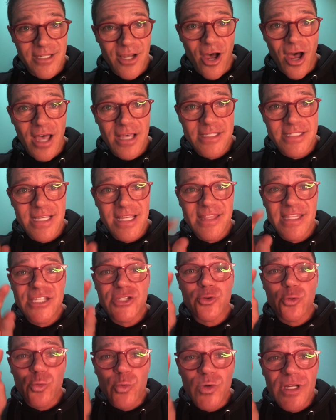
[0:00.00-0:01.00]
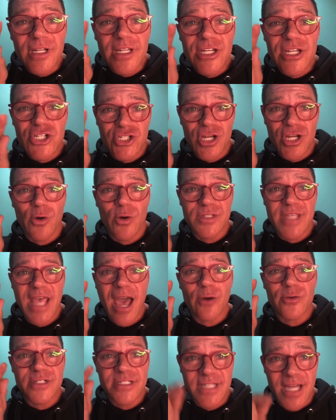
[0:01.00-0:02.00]
cause, this really
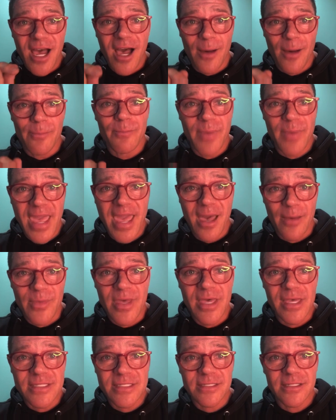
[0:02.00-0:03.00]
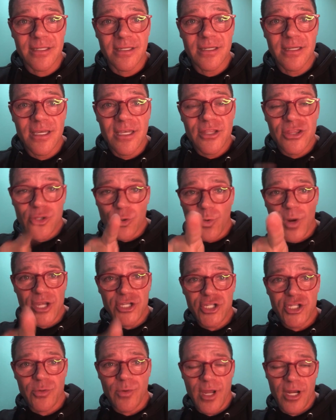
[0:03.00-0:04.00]
shows how dumb Pam is. The
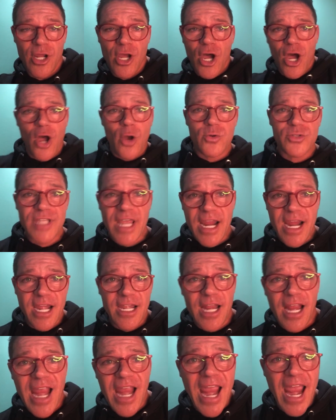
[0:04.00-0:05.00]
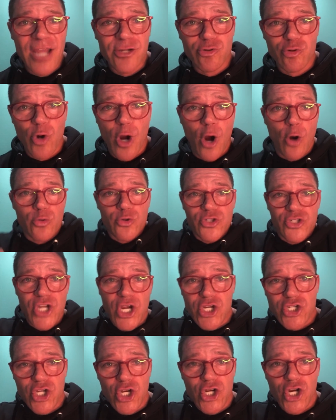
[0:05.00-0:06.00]
way she went, Jose DeCastro,
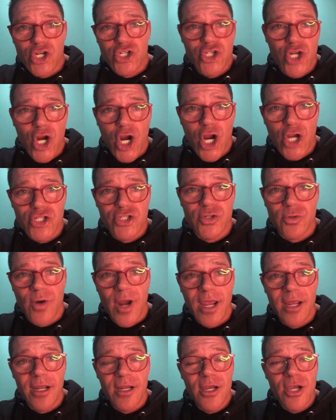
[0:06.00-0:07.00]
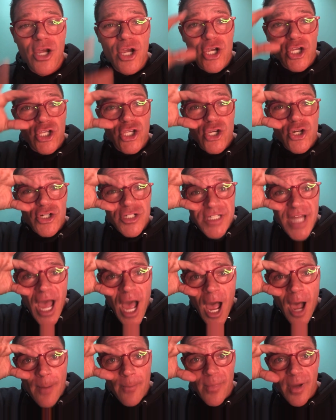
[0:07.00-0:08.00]
cease and desist, right? You're
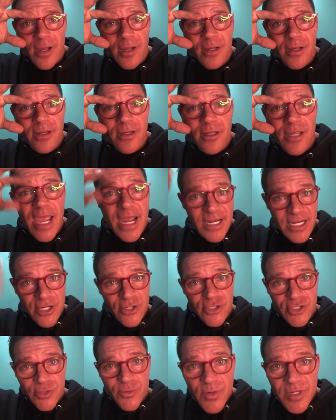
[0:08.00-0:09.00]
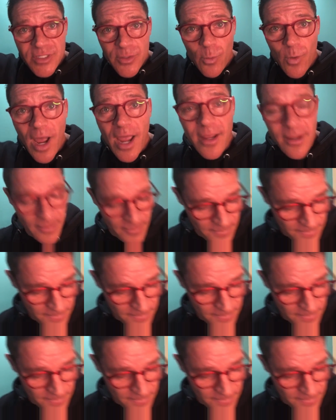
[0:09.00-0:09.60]
dumb. And here's the reason why.